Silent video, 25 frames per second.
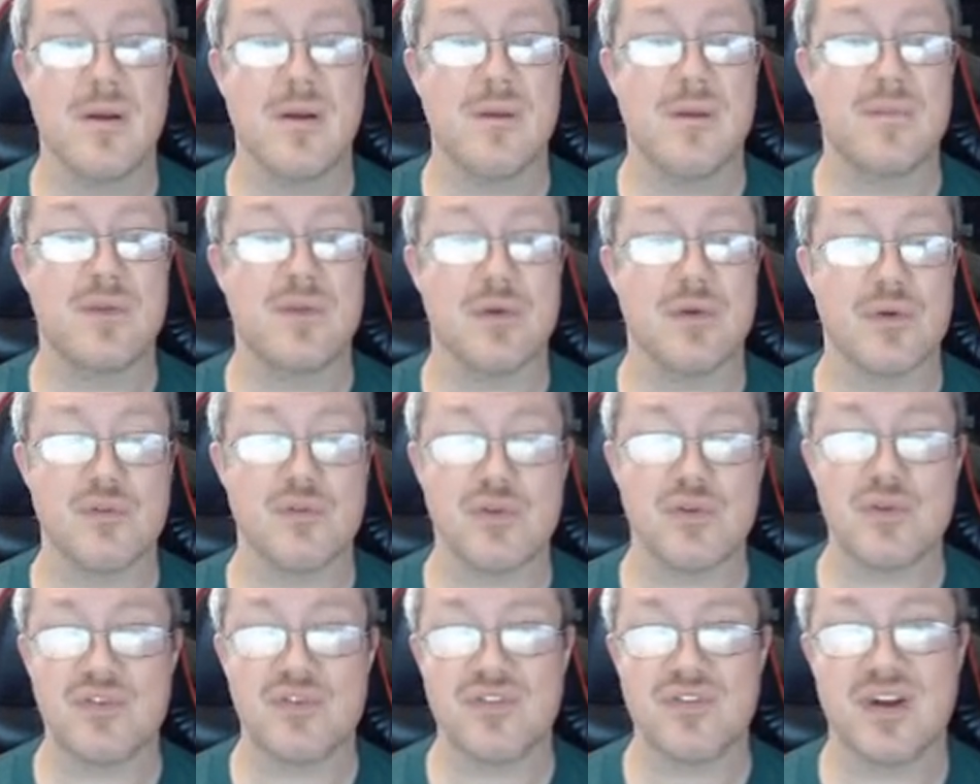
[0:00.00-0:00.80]
There are a
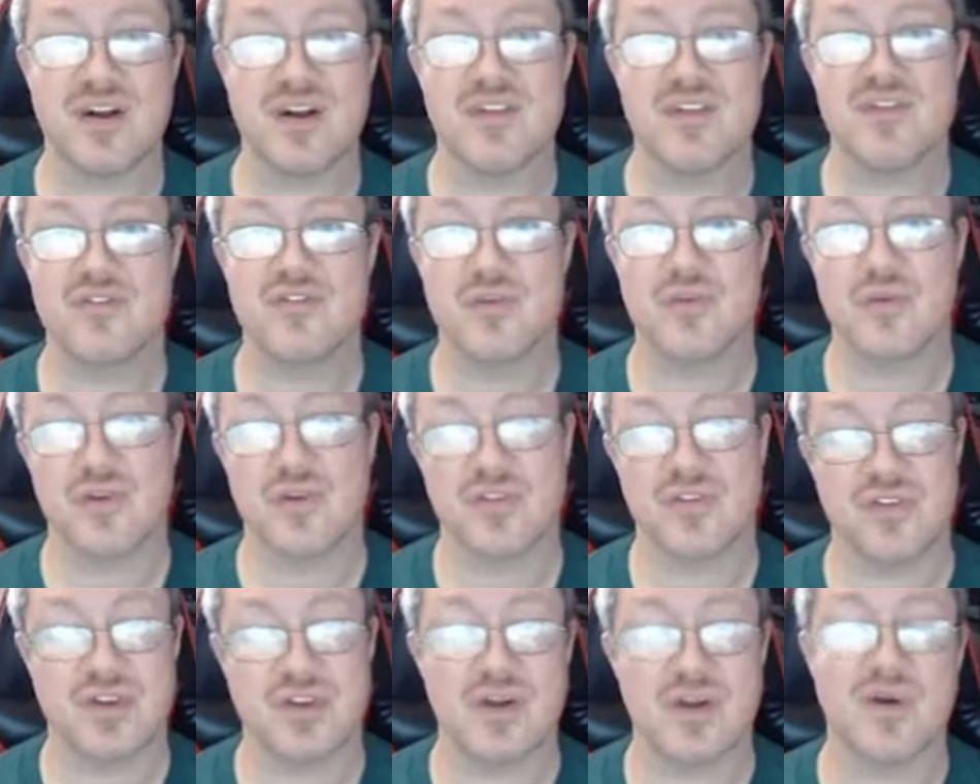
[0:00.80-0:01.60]
few side stories
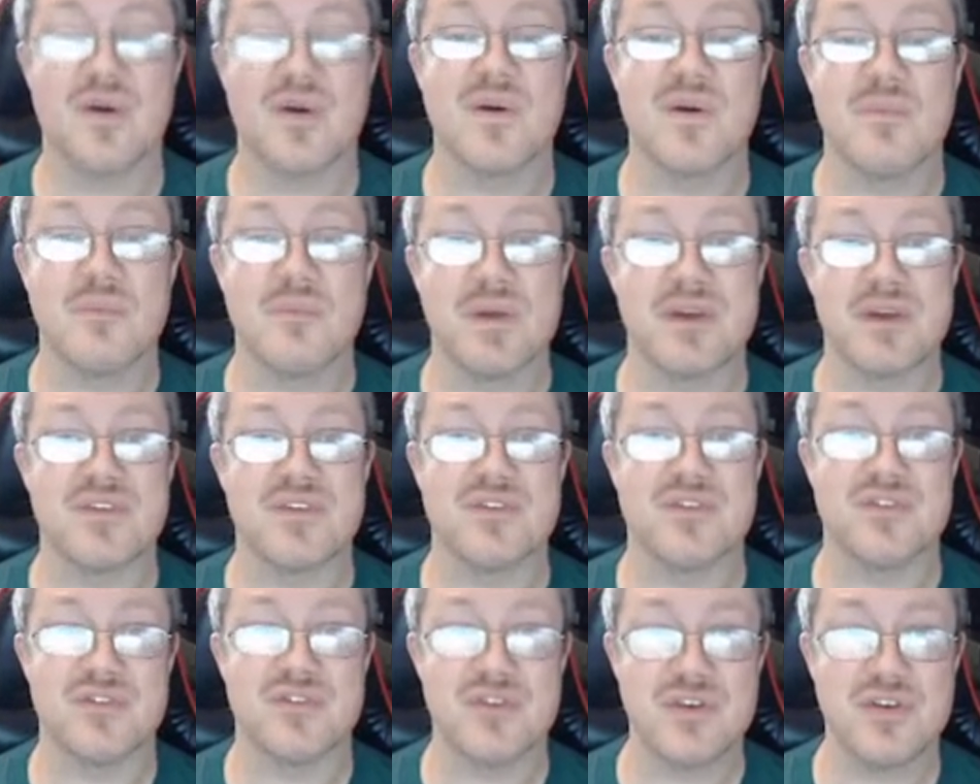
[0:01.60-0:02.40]
that are
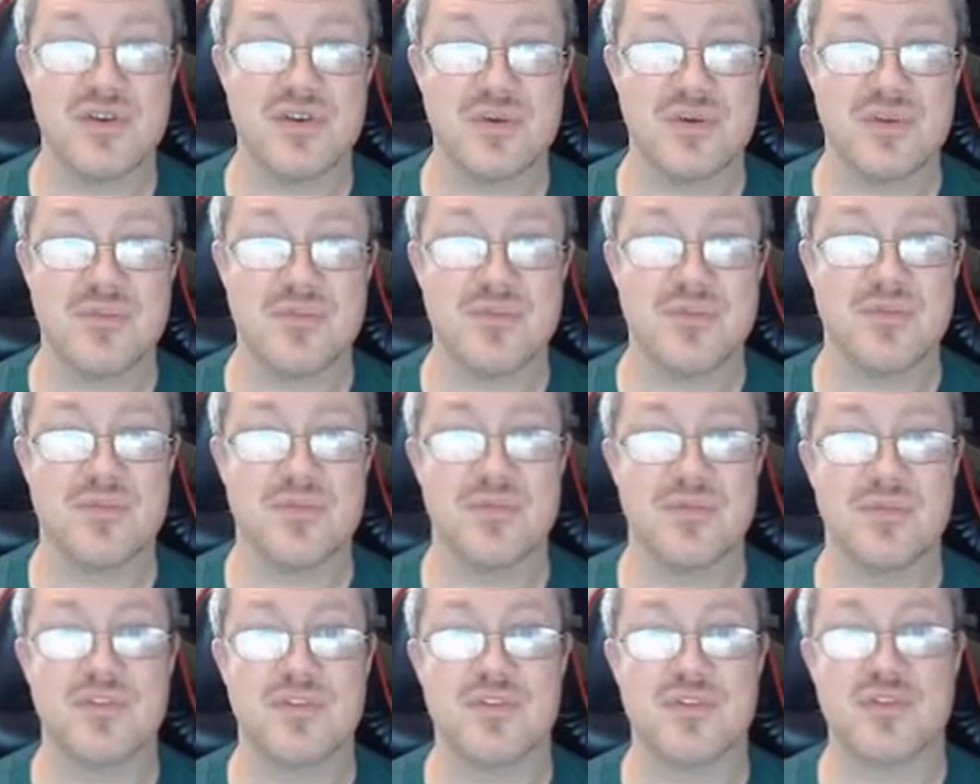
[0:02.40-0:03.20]
must do.
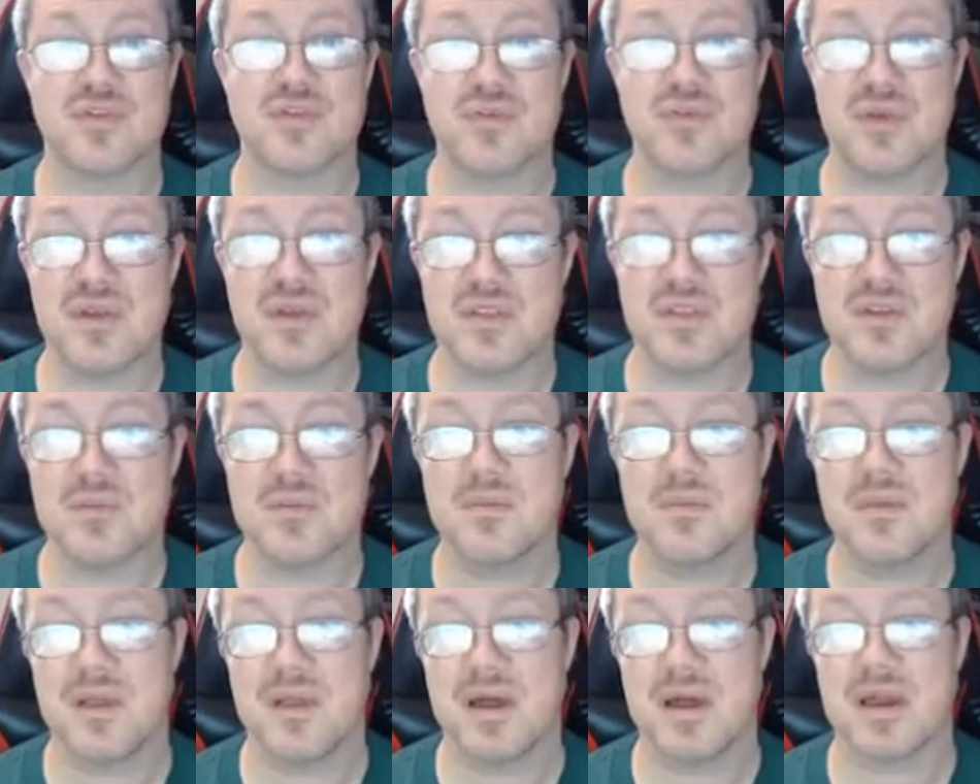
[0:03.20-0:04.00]
So treat
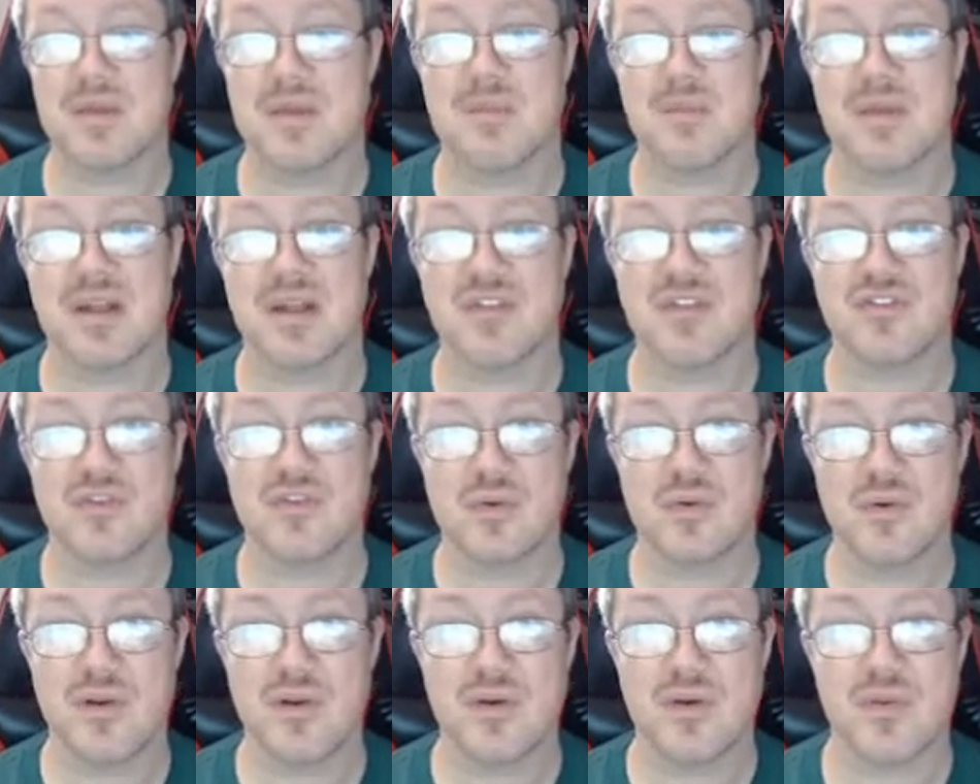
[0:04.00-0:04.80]
them like main
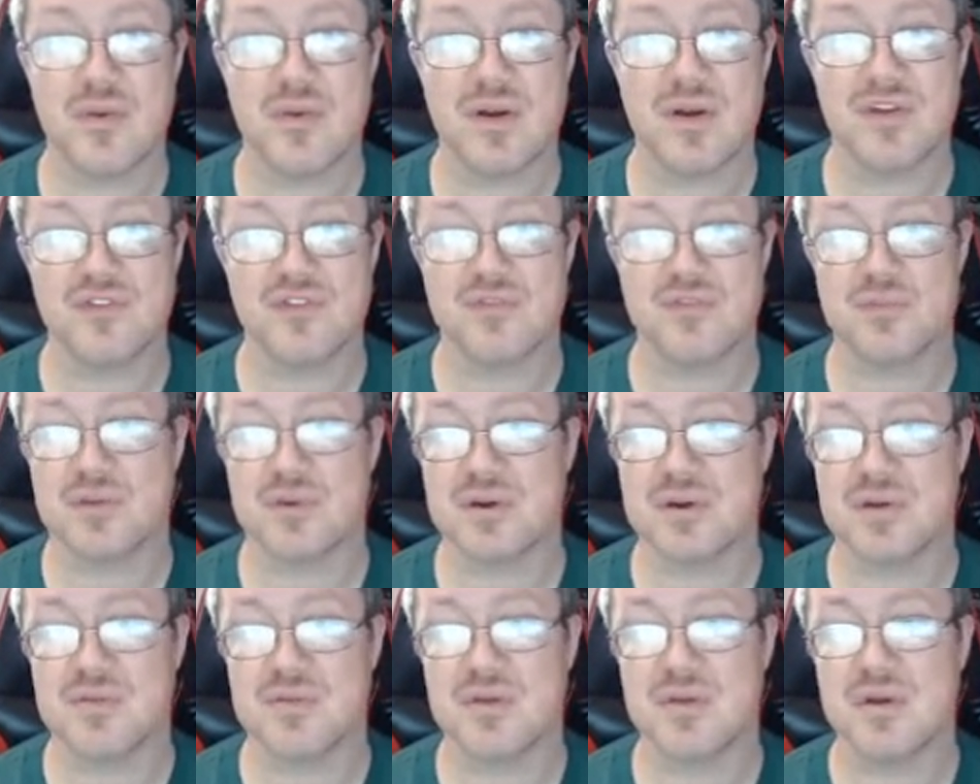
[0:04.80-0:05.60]
story quests,
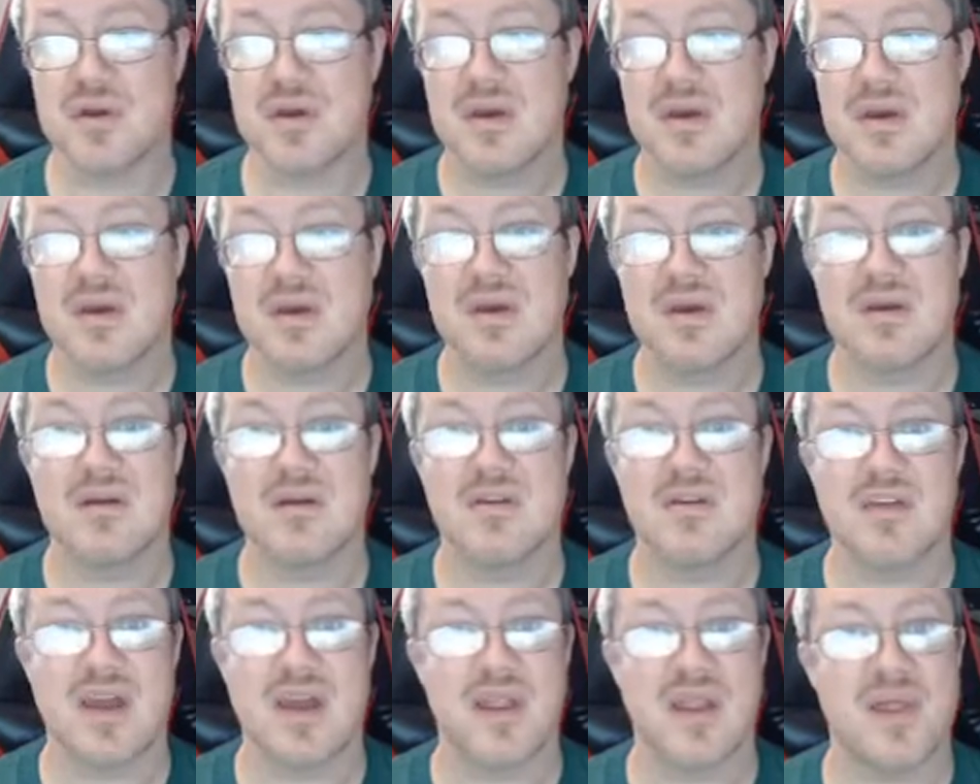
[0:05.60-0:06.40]
but it's
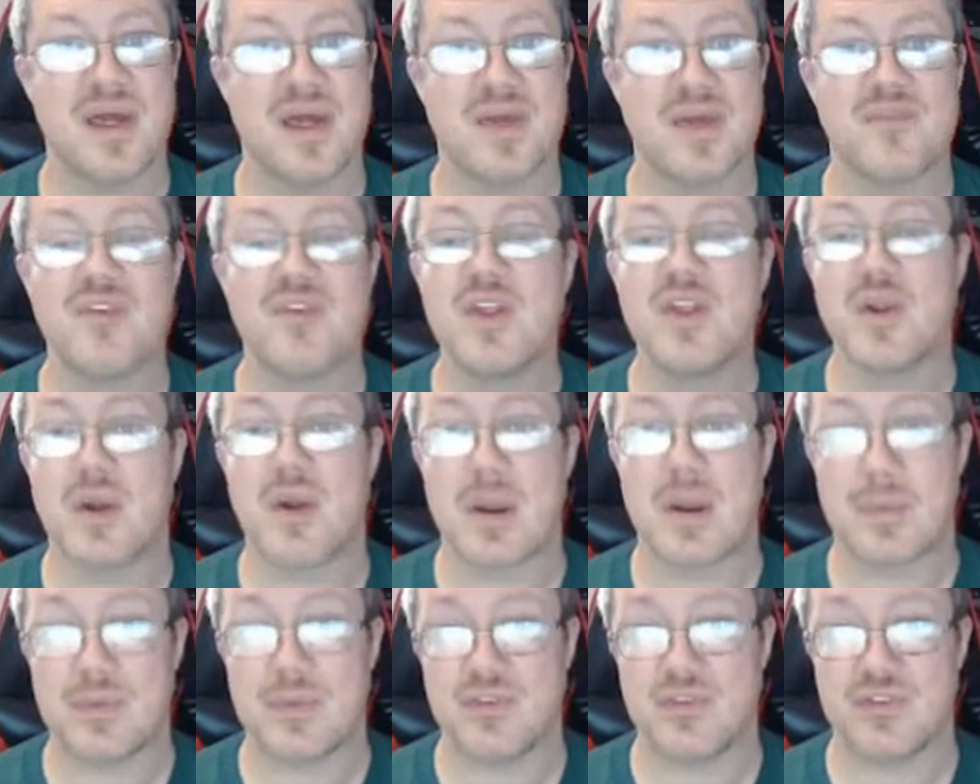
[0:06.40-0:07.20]
kind of like filler
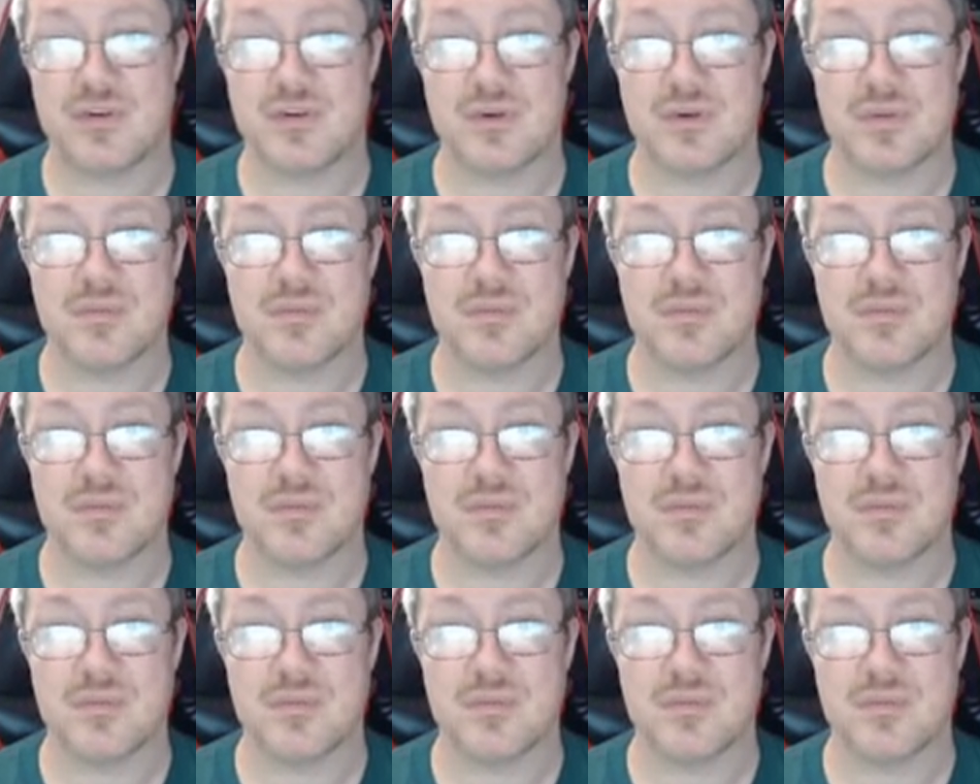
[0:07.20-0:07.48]
episode.